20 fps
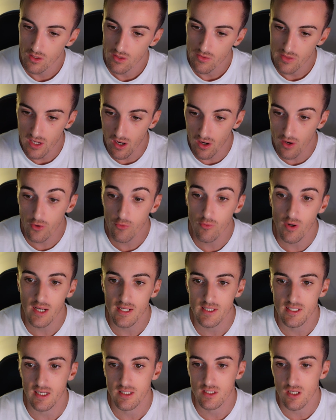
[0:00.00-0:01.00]
the
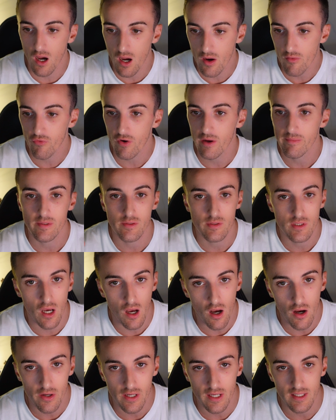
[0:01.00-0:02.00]
unrealistic timeframes and
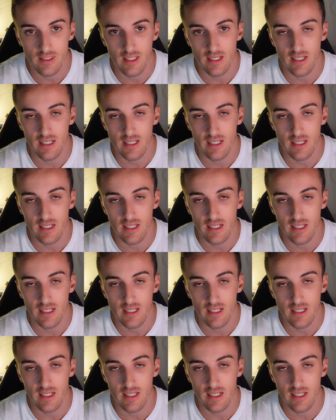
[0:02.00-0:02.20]
targets